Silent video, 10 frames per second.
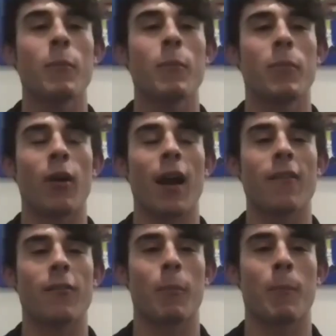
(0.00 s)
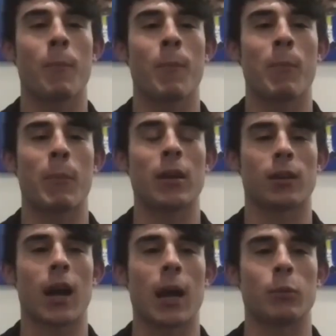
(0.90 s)
there have been
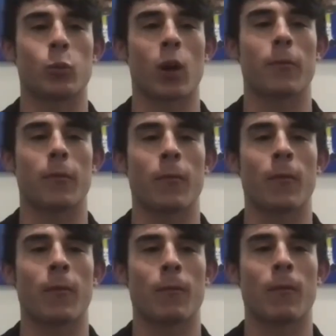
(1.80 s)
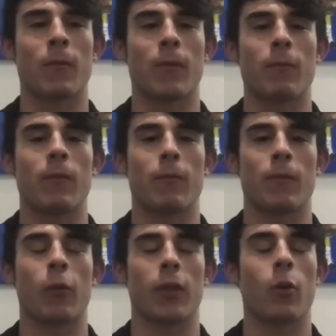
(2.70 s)
times where I've
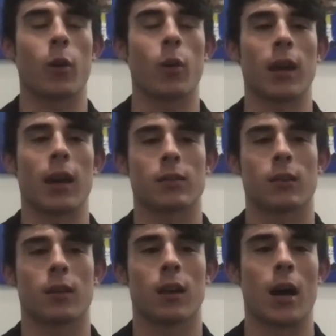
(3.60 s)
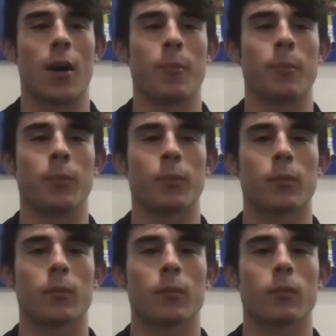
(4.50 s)
felt that way. Yes. Um,
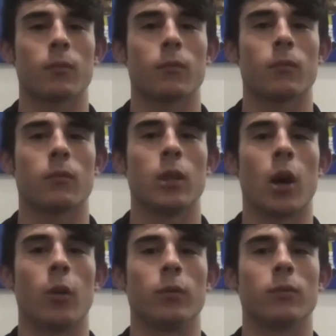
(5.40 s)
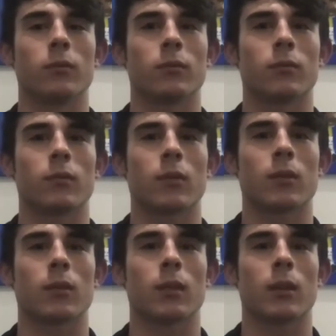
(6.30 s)
you know,
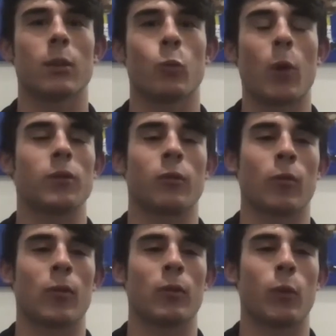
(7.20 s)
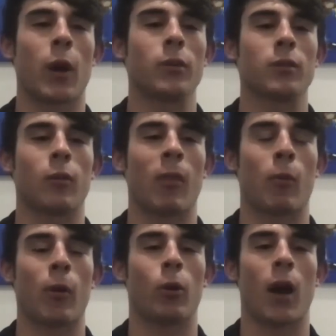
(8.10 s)
when I was when I was
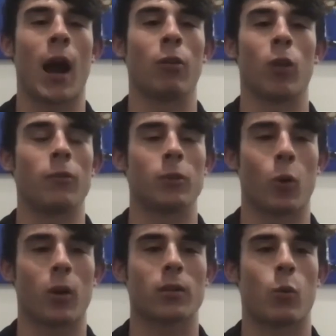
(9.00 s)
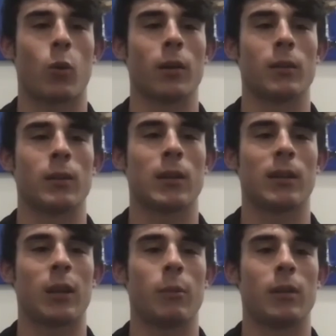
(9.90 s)
little, I loved sports and I wanted
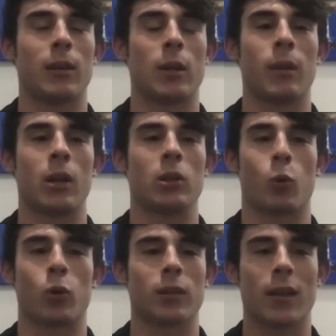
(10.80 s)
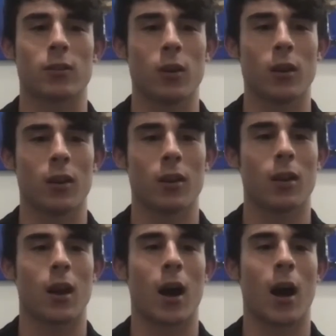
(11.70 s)
to, to be a sportscaster.
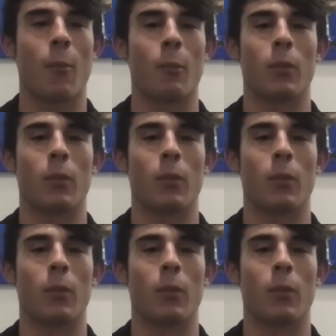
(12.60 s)
Um,